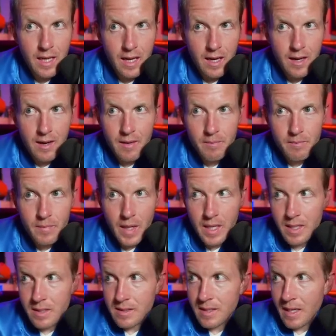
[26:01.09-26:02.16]
I
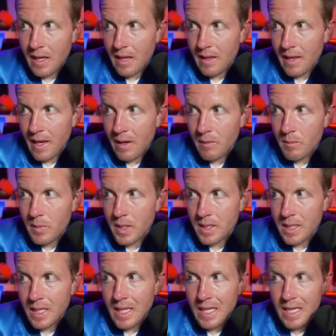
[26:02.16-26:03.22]
didn't say it out loud, but
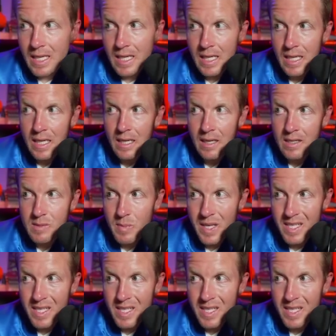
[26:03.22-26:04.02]
his best